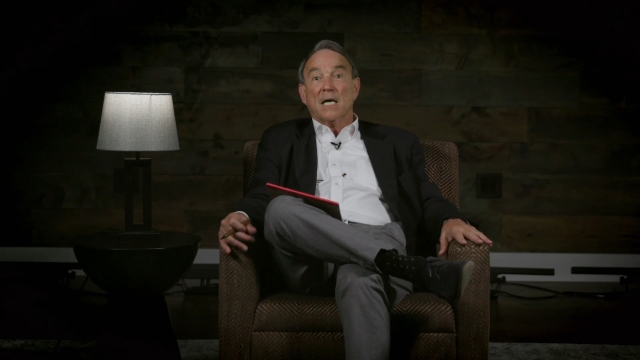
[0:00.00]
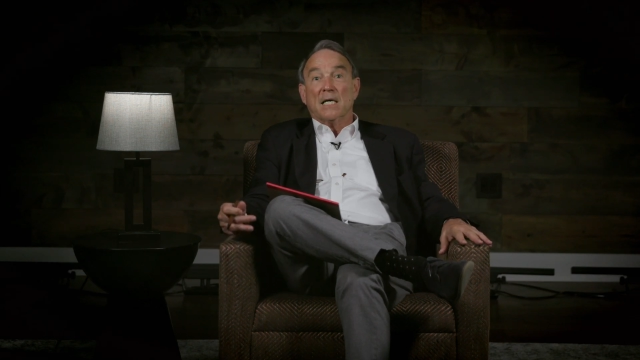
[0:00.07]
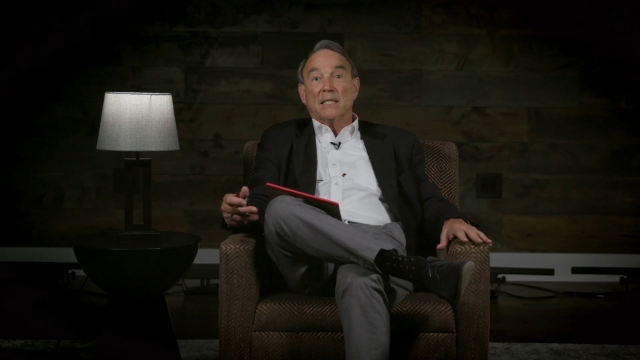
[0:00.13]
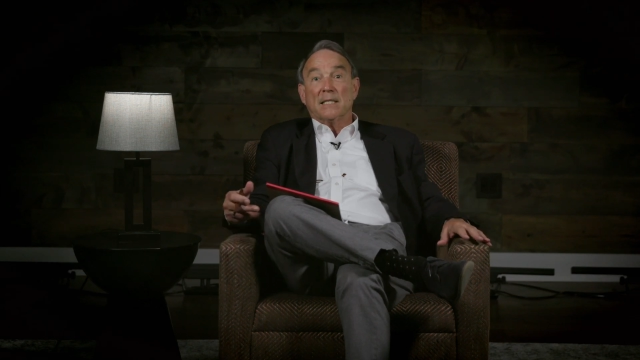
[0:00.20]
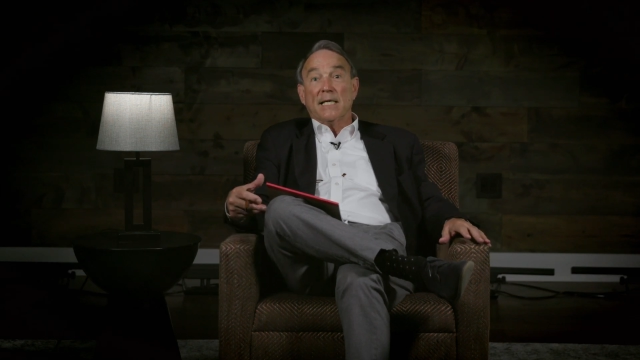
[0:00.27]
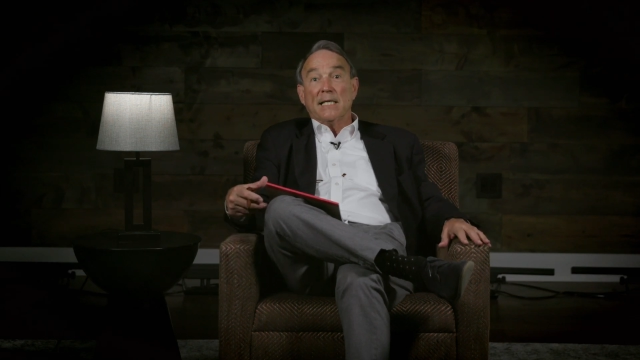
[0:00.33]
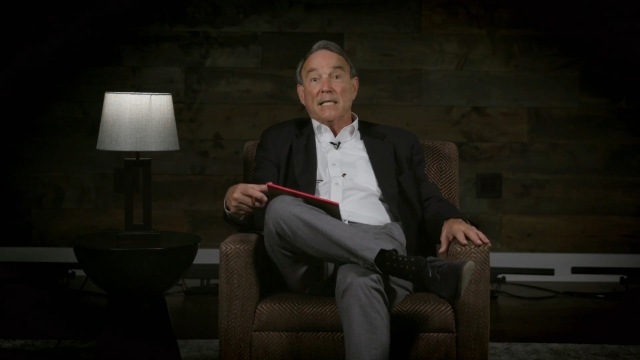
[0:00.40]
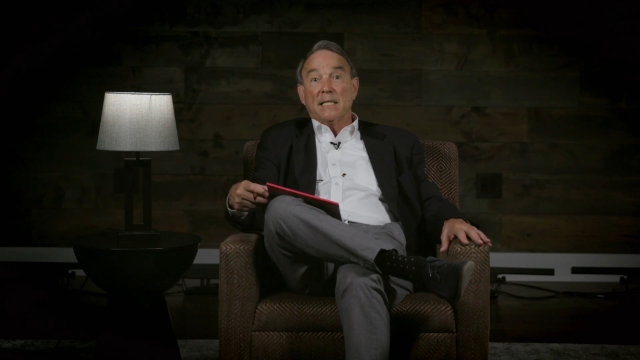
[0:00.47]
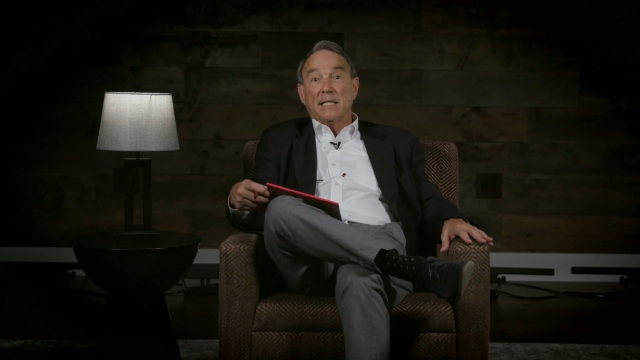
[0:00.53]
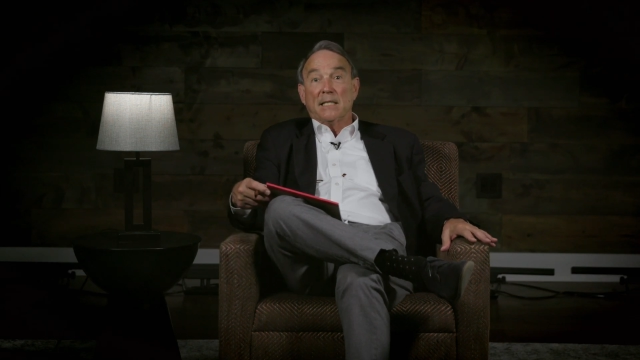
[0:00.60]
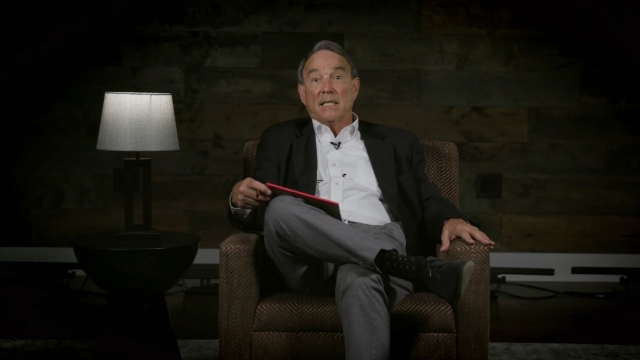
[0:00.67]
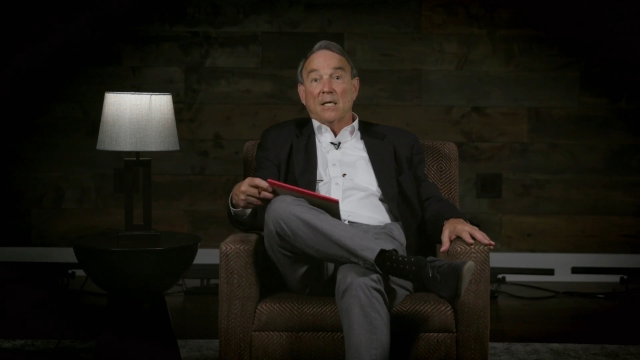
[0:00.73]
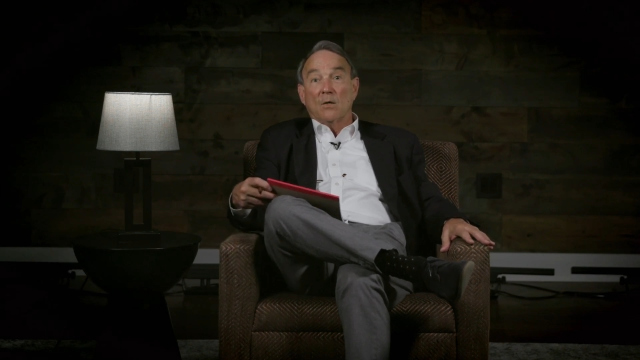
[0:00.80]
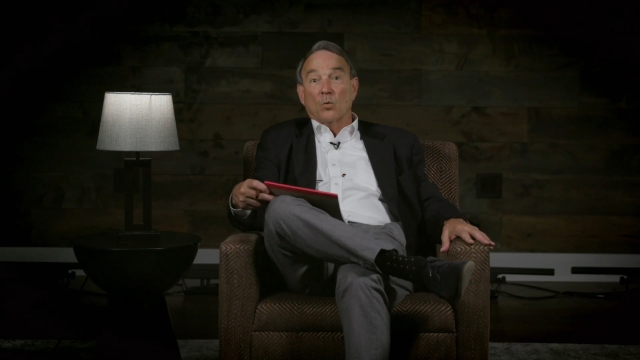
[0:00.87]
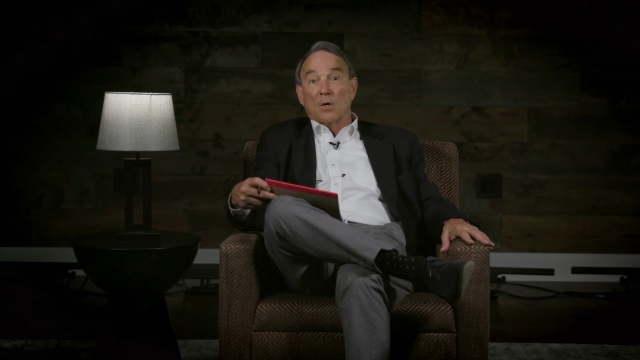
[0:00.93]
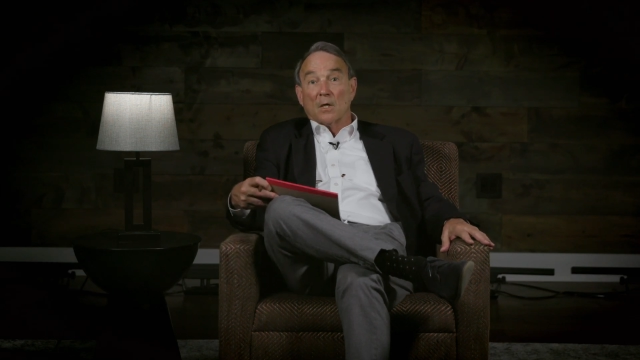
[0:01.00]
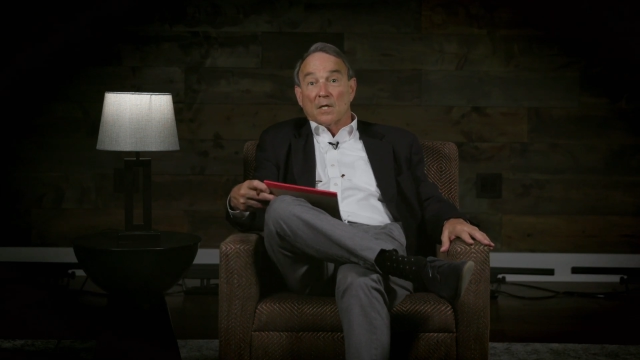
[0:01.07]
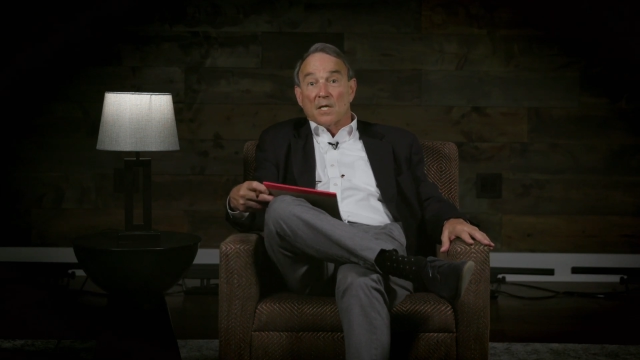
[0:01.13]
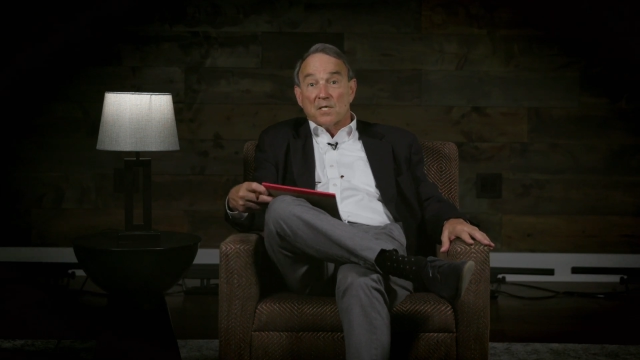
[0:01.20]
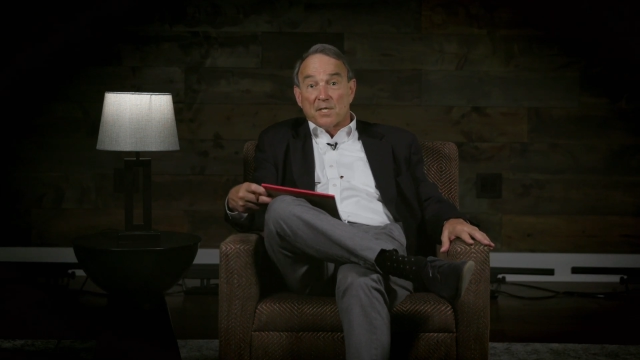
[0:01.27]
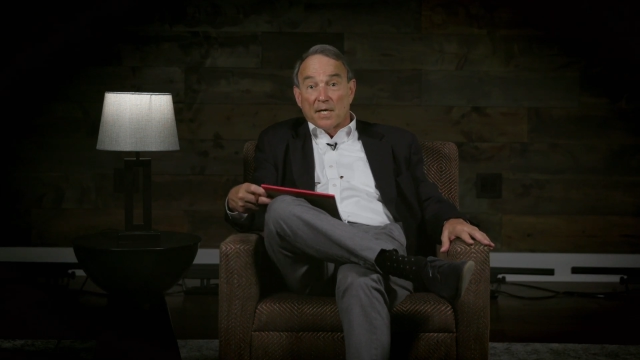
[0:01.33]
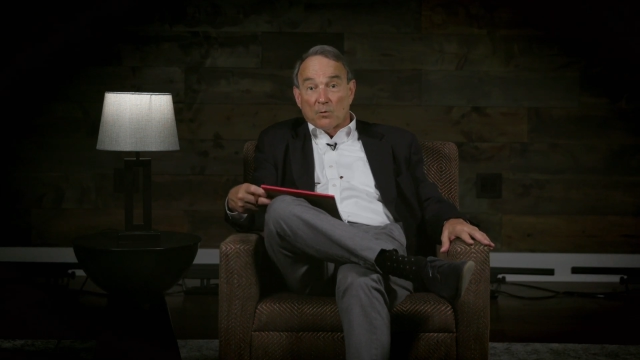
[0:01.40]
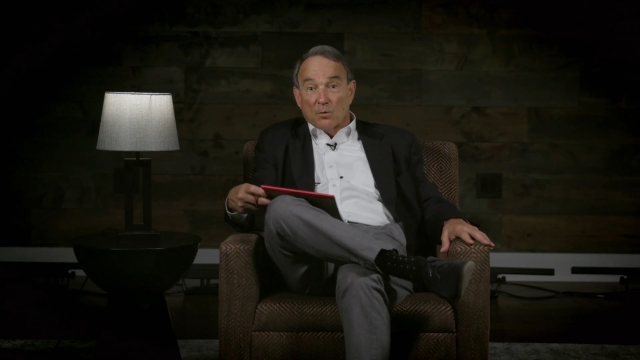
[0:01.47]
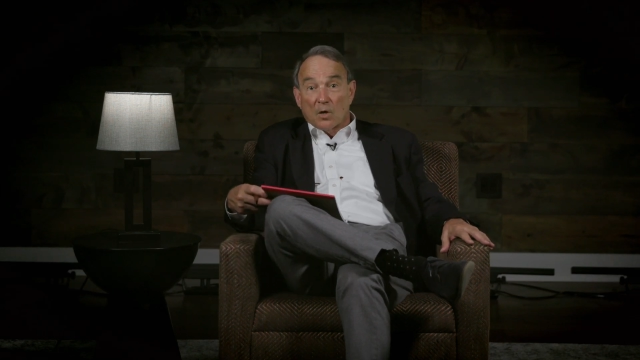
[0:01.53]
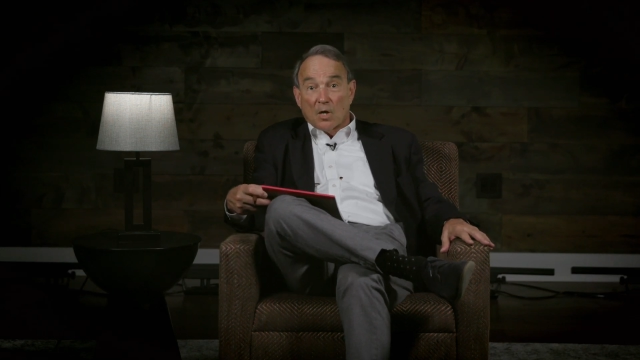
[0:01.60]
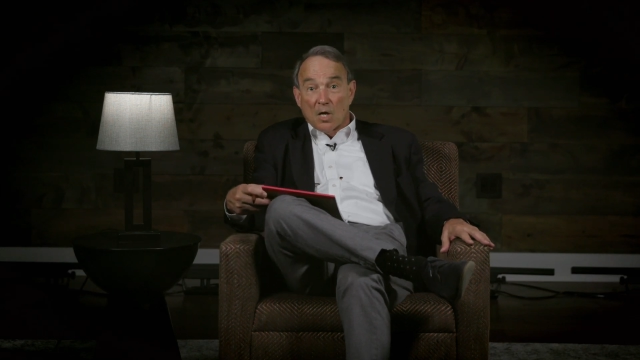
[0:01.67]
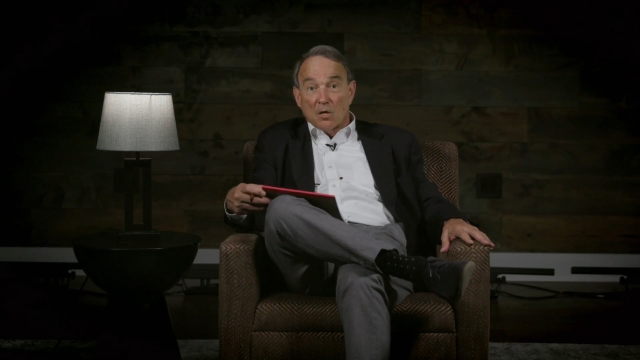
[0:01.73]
Uh, they, they weren't listening real